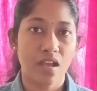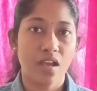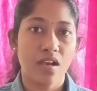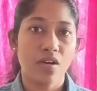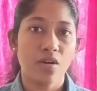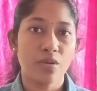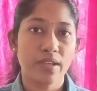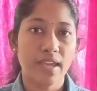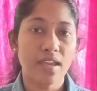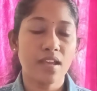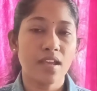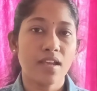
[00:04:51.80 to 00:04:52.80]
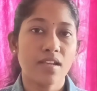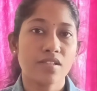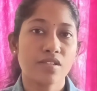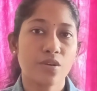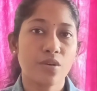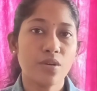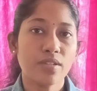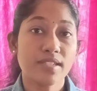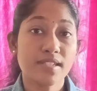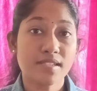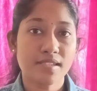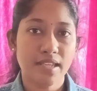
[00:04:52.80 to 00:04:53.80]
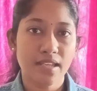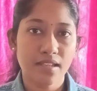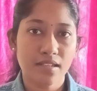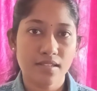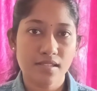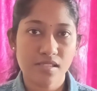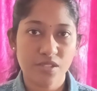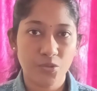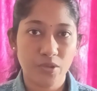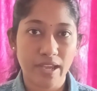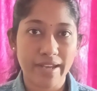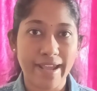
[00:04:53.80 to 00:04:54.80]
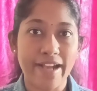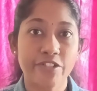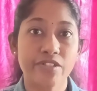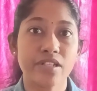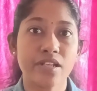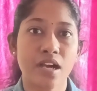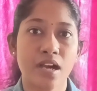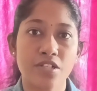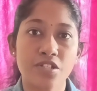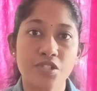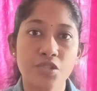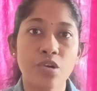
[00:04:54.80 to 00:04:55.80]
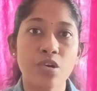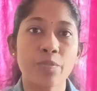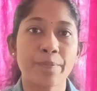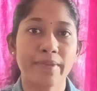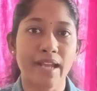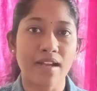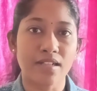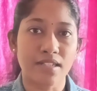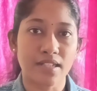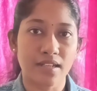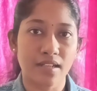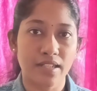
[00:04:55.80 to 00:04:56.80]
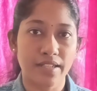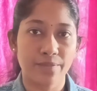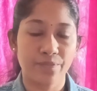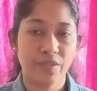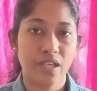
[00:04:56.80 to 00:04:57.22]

Okay, so this you can actually assure practically.